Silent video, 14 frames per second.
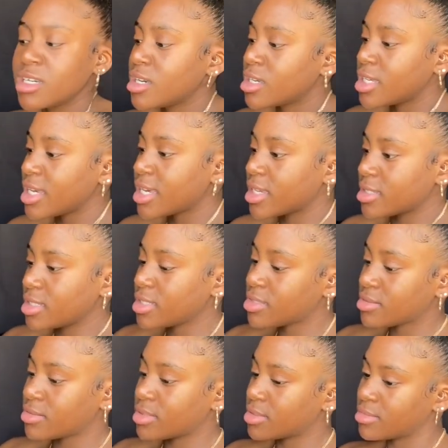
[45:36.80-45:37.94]
yeah, this
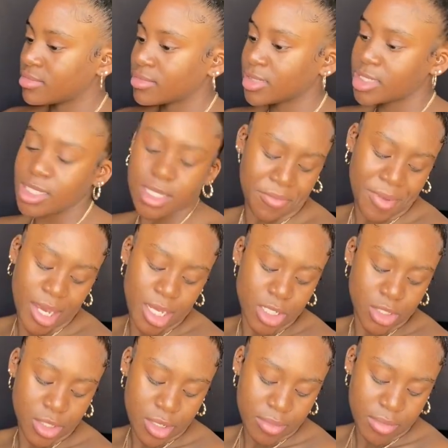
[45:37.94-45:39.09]
is nothing
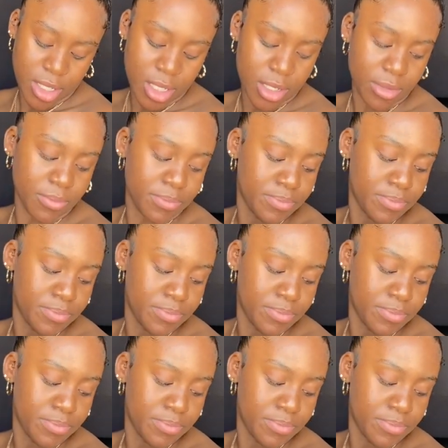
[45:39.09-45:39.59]
major. I mean,